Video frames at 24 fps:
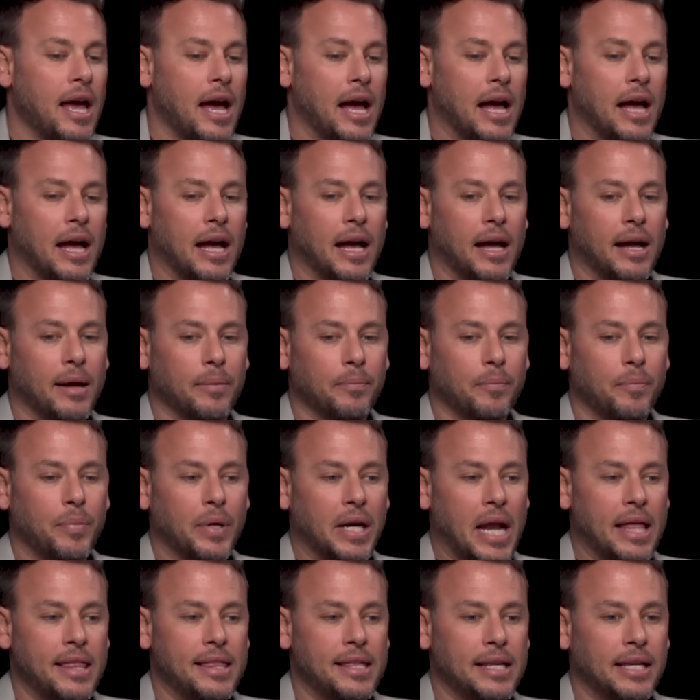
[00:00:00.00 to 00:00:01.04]
But
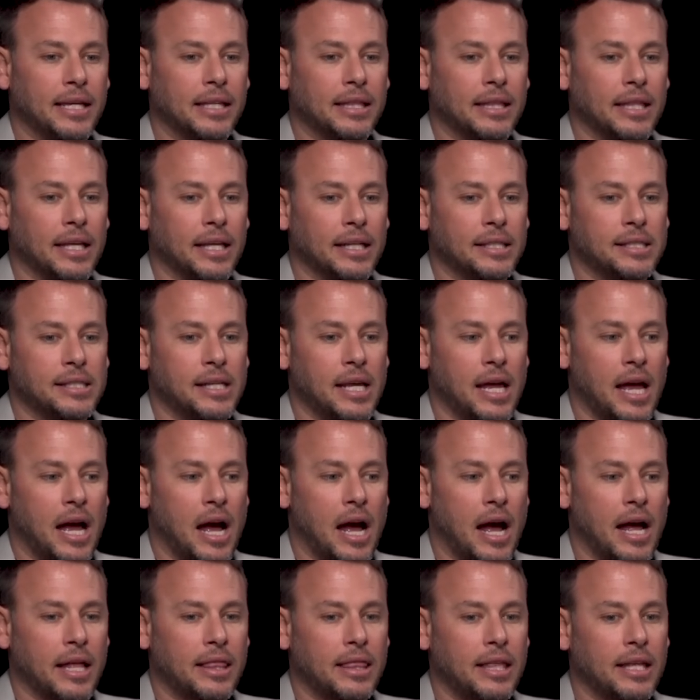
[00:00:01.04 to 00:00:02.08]
I think
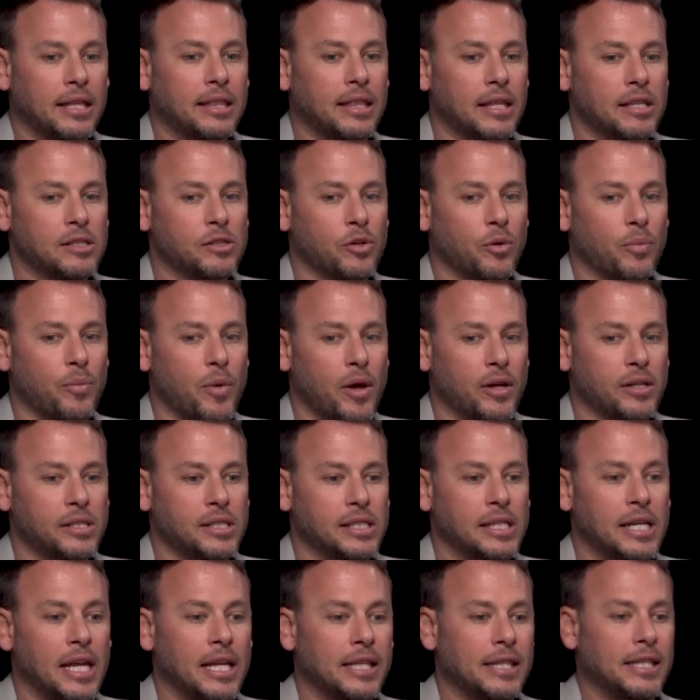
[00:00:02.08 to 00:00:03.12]
there's almost
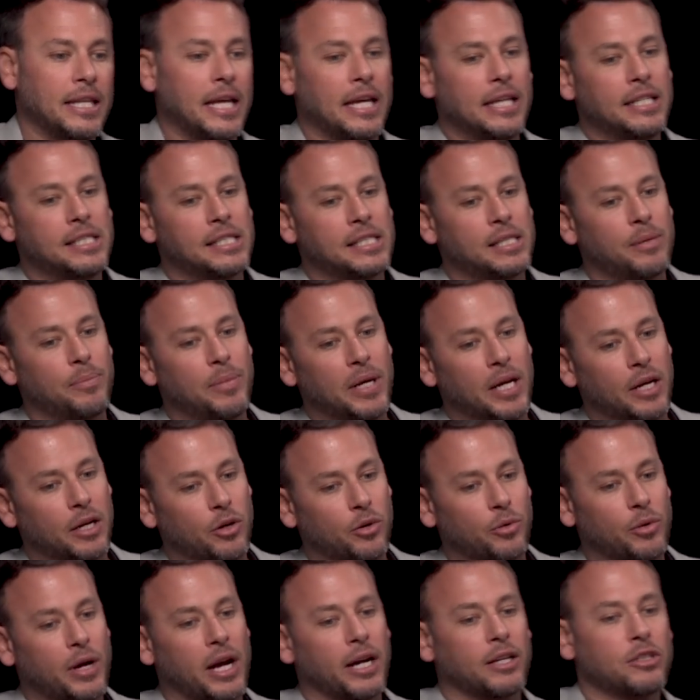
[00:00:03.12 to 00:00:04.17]
needs to be a
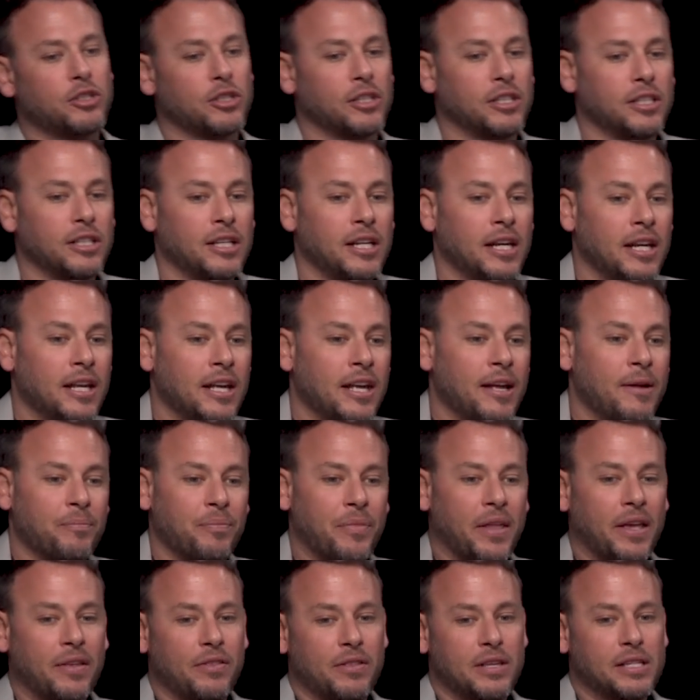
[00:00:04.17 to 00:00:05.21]
correction
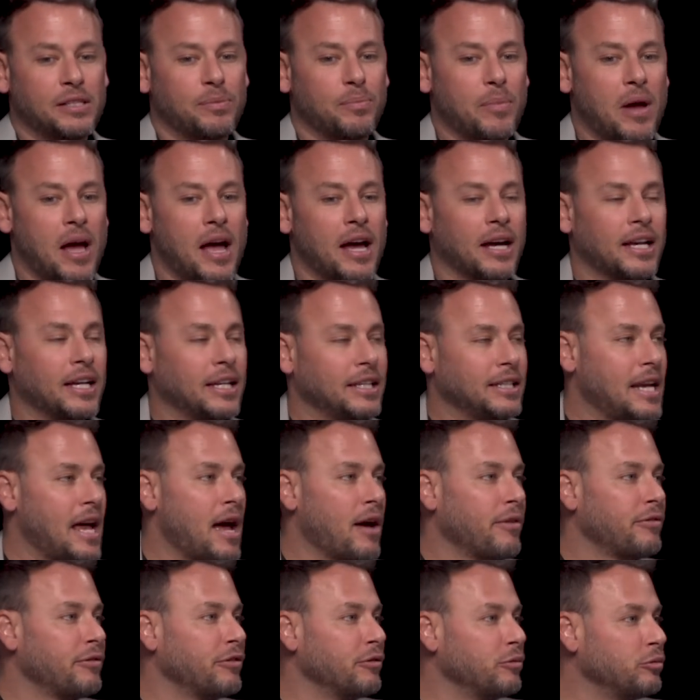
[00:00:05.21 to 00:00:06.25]
in this market
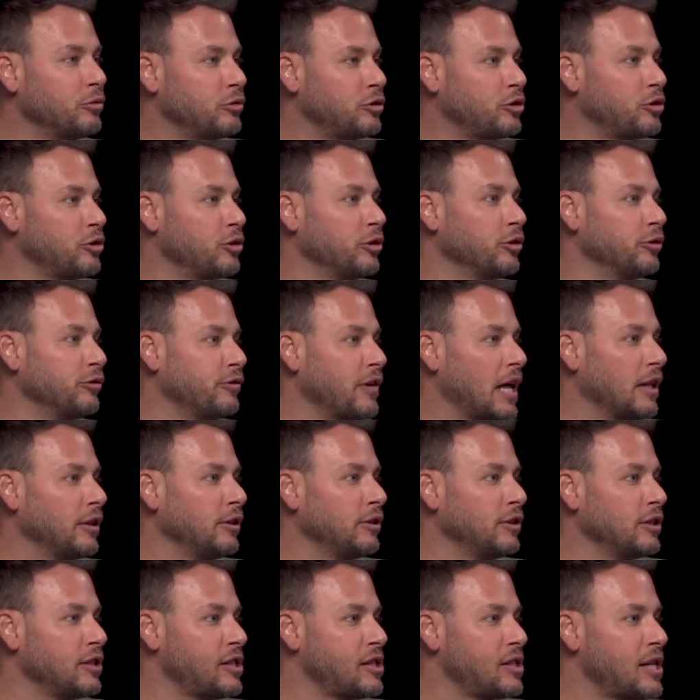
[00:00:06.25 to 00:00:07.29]
now for true value
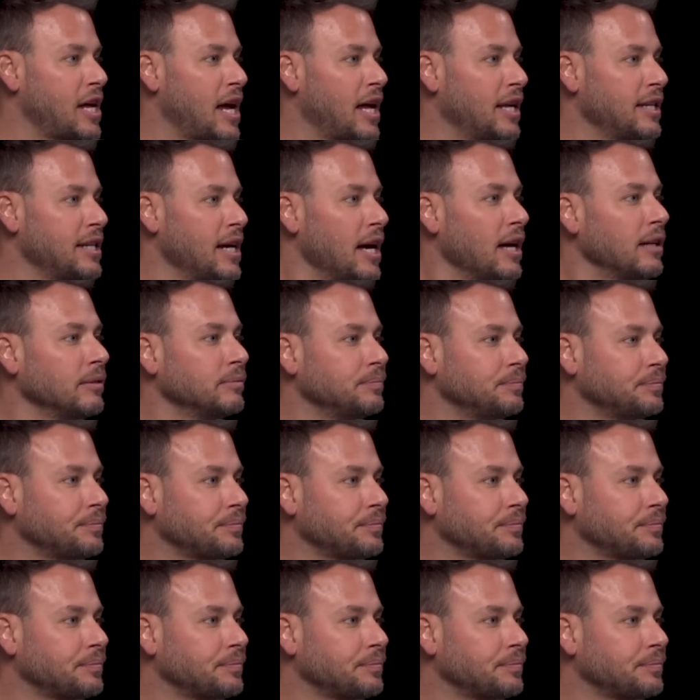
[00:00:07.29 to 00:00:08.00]
to stand out.